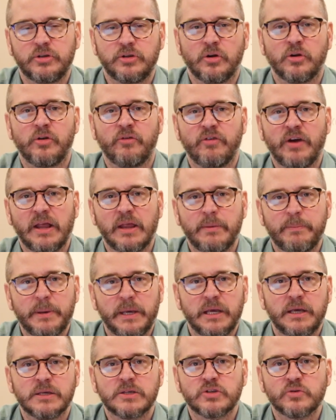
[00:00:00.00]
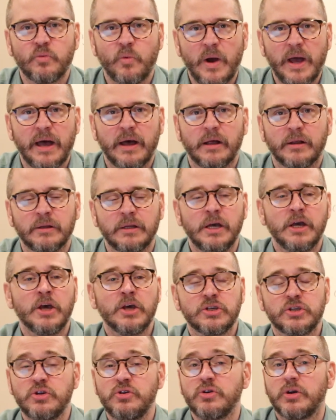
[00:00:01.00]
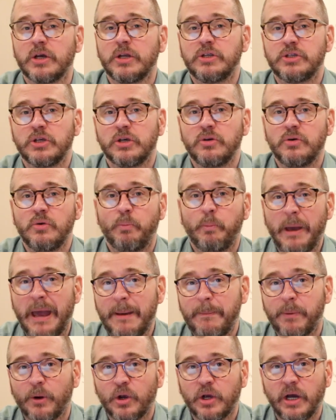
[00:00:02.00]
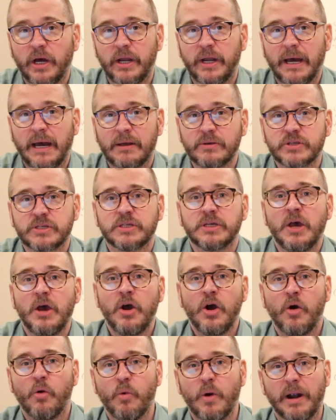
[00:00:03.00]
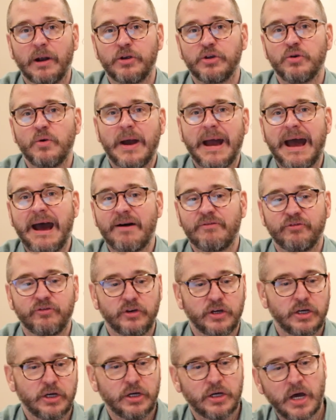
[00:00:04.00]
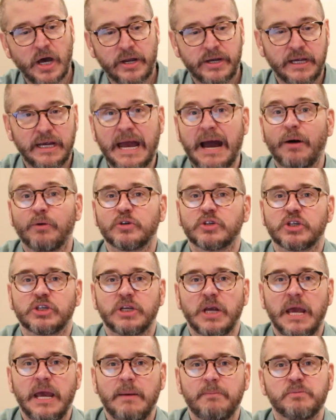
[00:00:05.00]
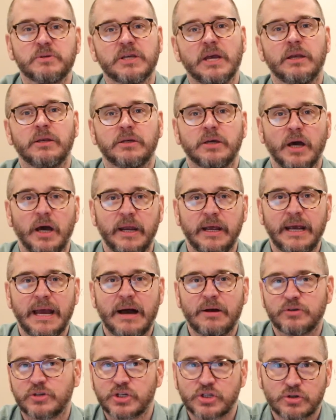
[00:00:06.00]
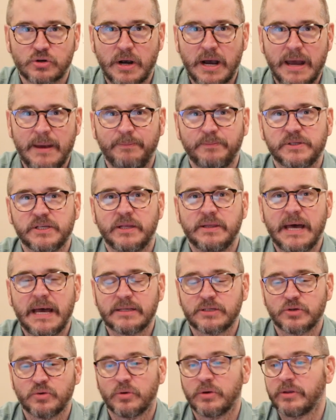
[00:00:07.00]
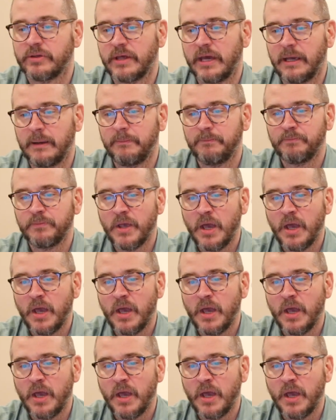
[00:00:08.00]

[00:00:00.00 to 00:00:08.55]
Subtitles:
developing as well. So you could do paper cutouts where you have cutting out shapes and cutting out stripes and that sort of thing.